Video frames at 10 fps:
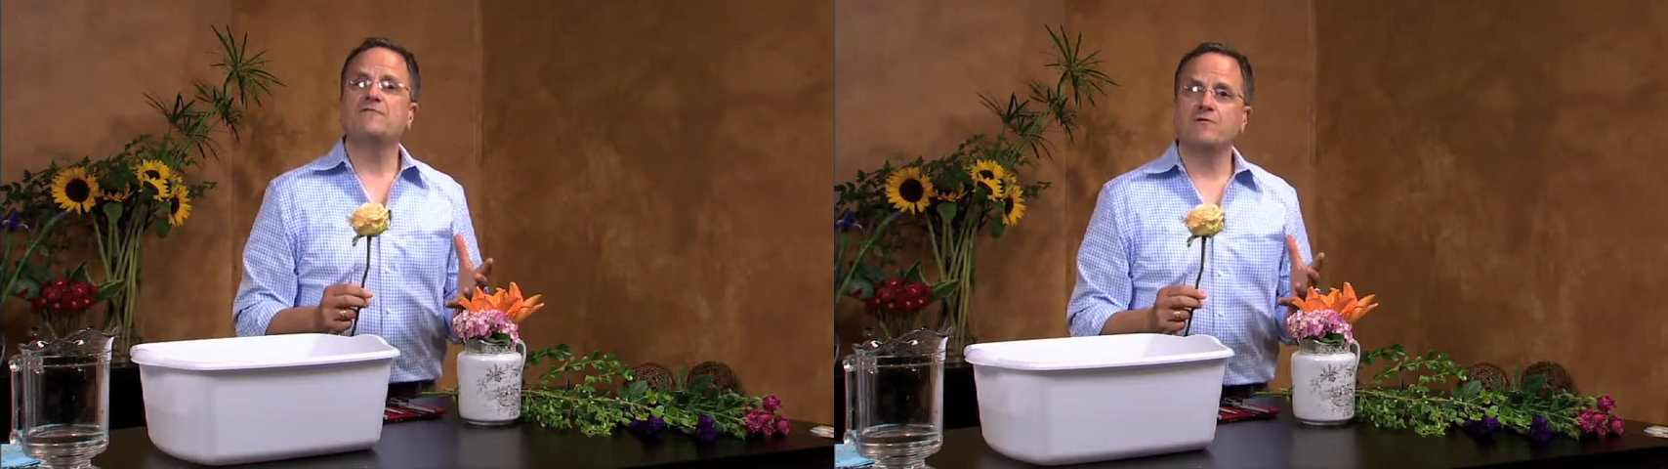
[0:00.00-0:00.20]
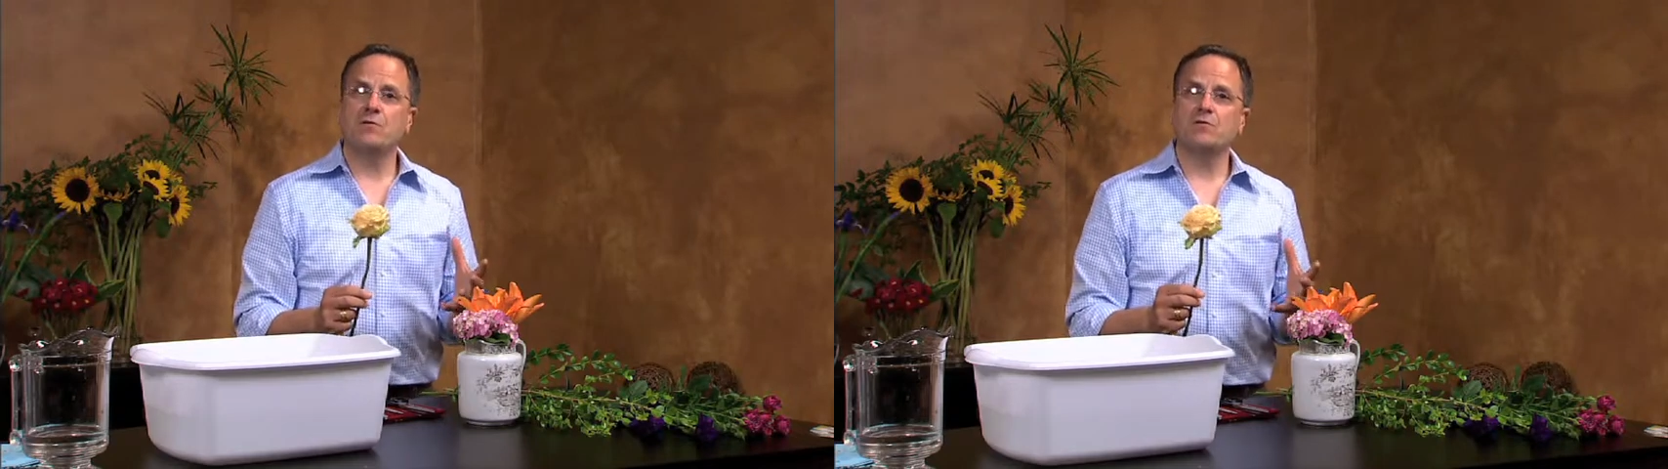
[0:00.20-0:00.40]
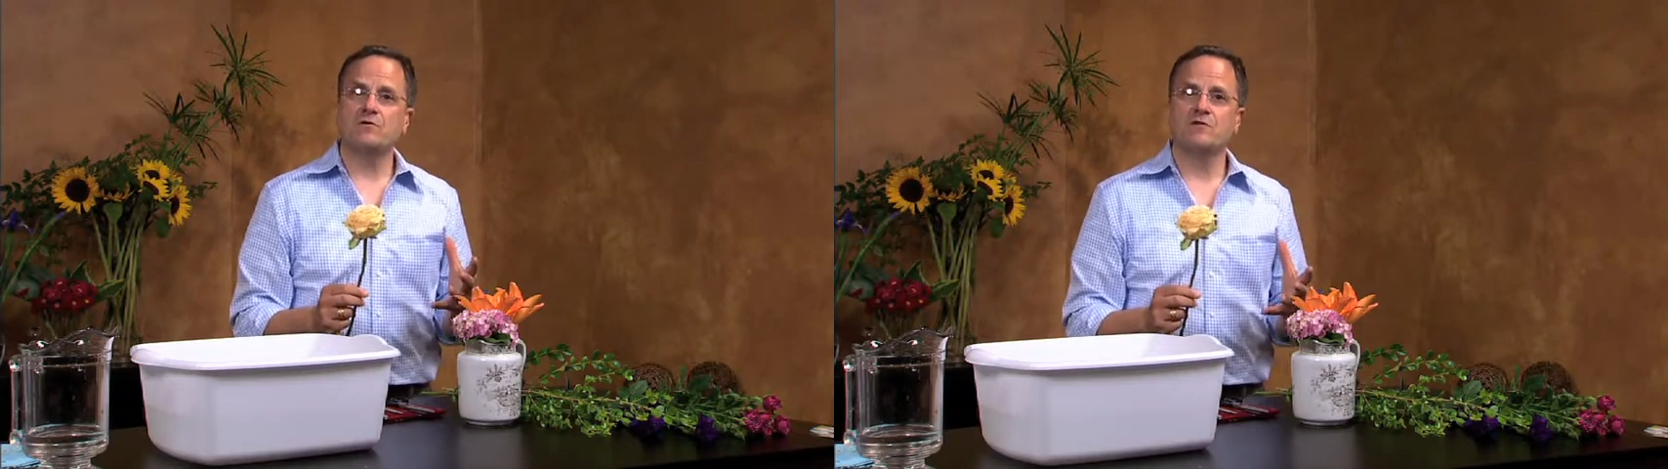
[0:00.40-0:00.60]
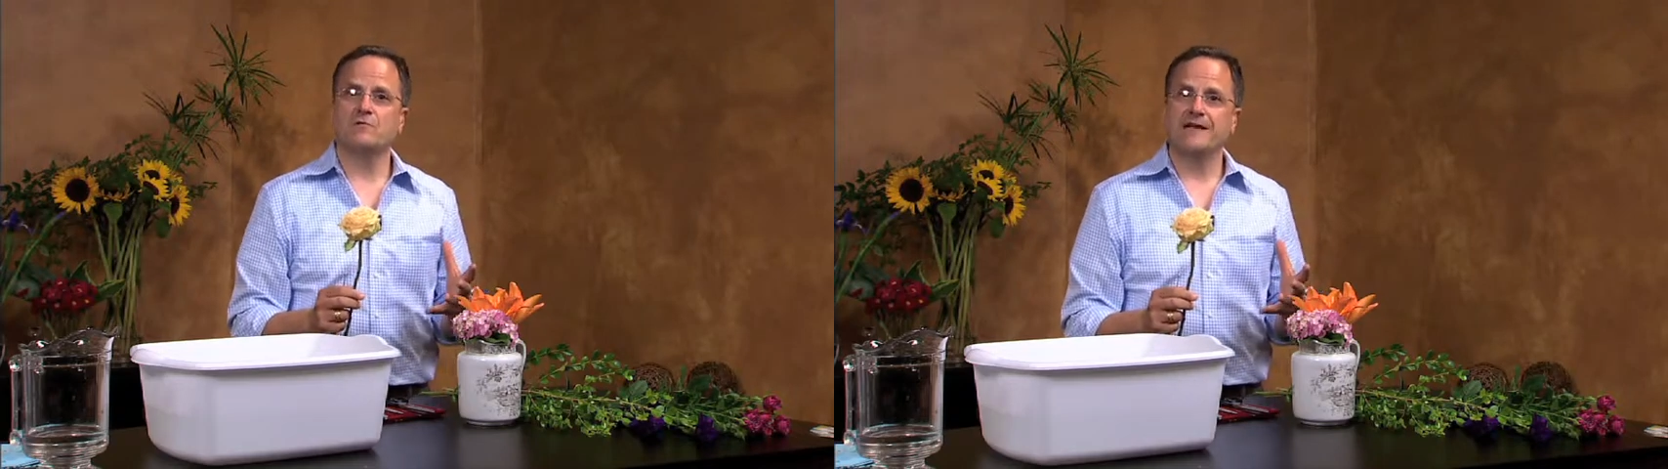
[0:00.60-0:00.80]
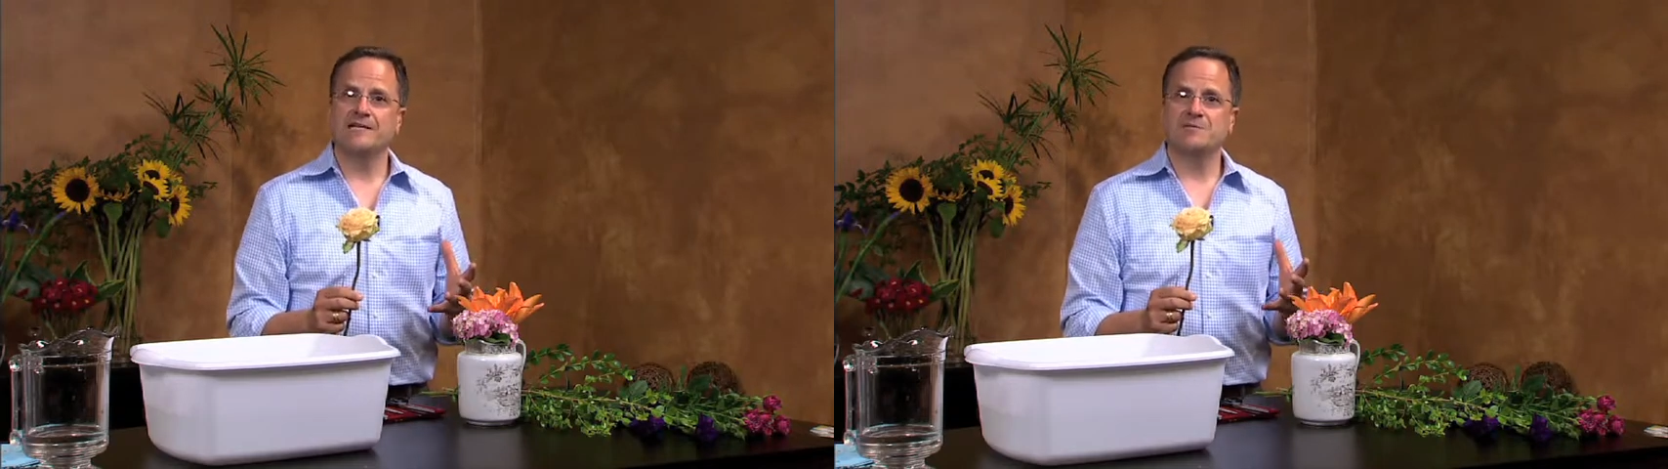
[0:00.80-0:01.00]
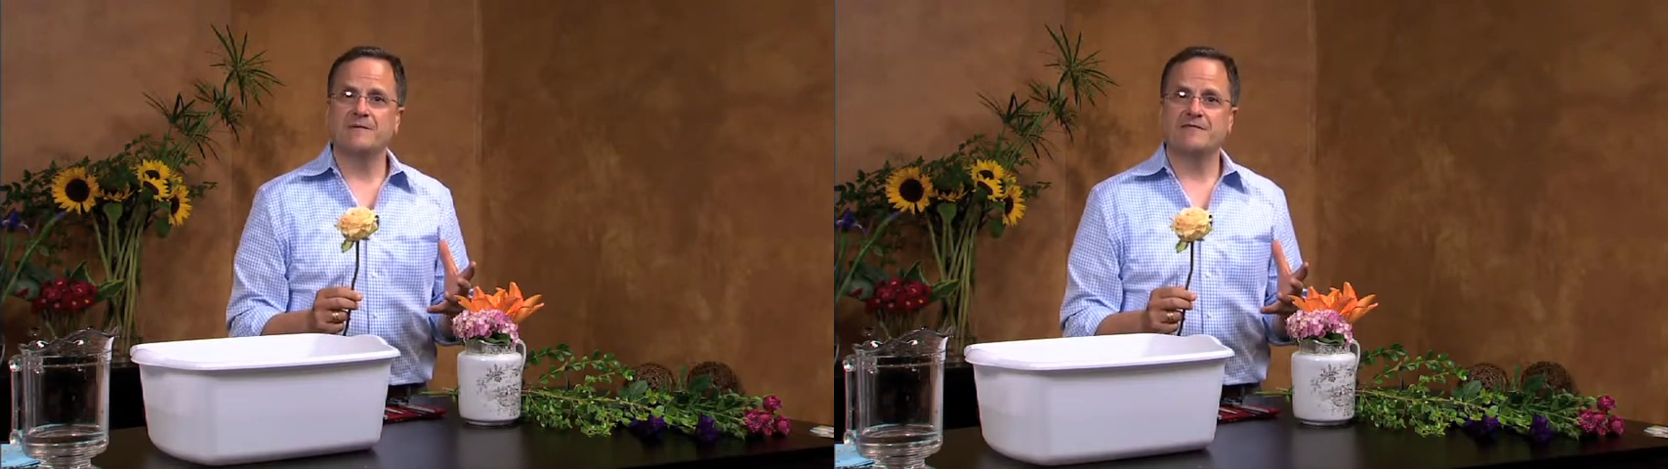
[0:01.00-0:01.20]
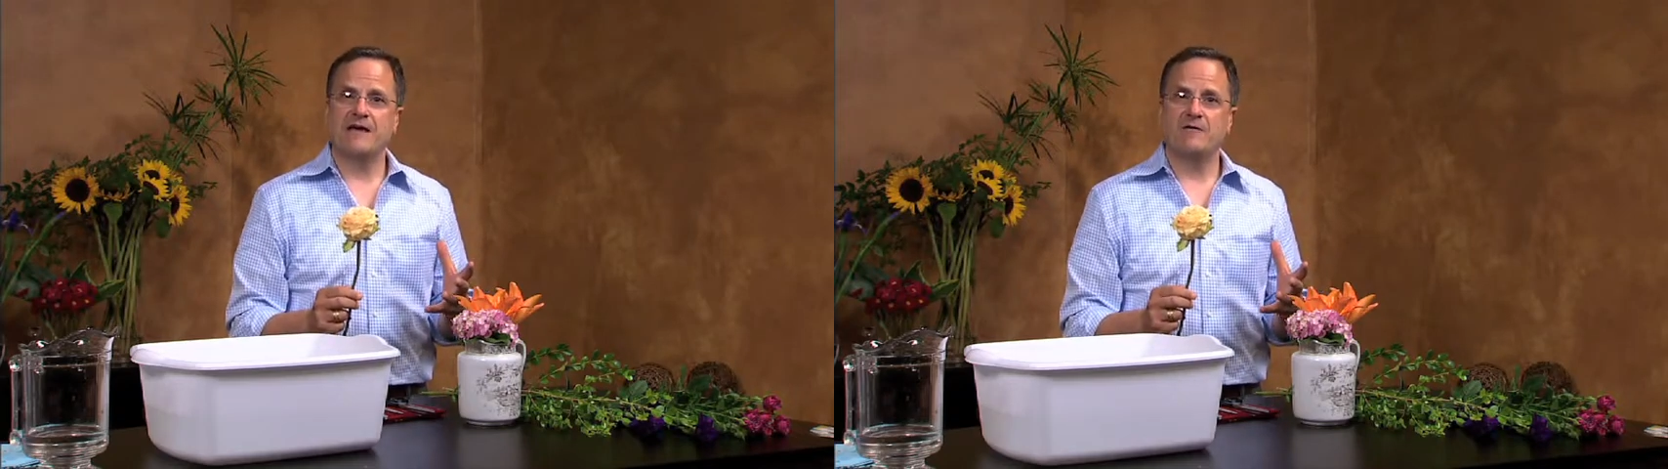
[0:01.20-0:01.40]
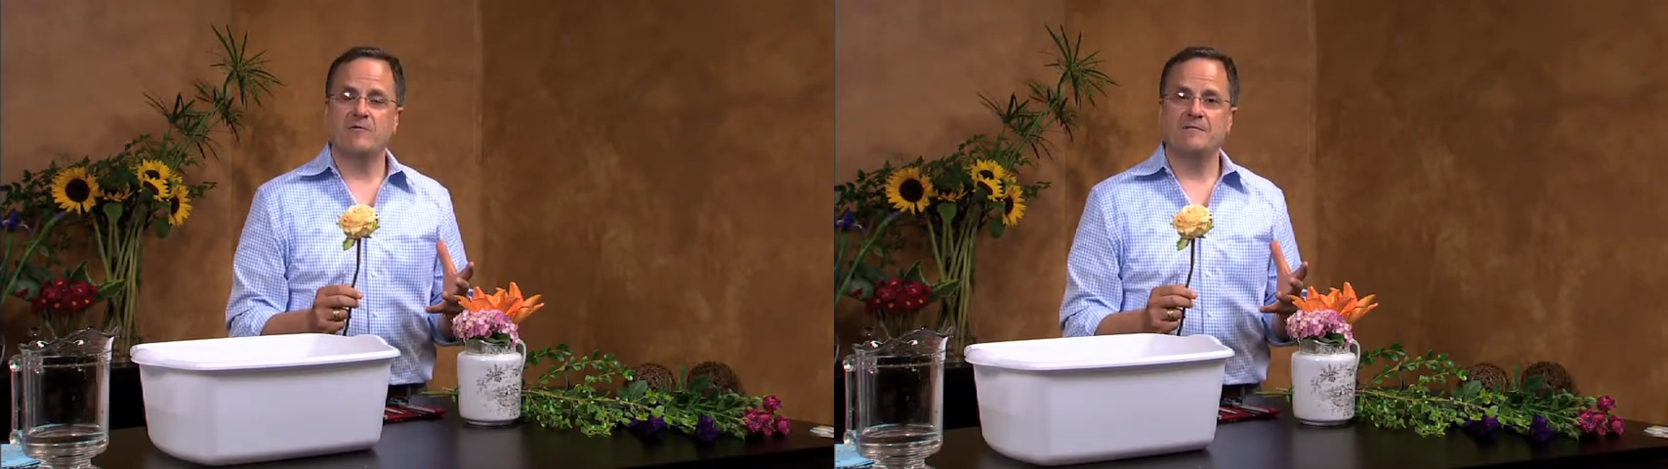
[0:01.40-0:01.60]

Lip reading: floral arrangement that we